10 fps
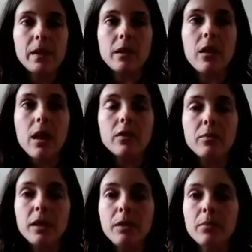A lot
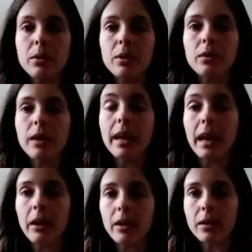of people
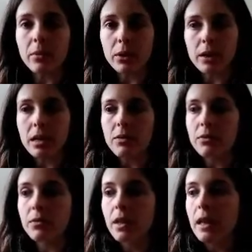carry a
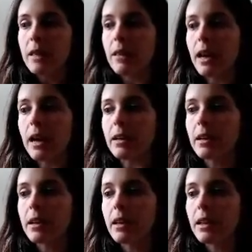belief that
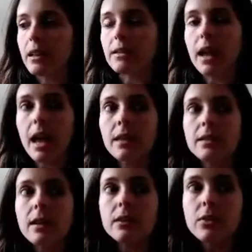is
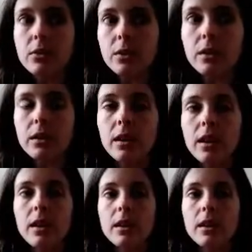ancestral,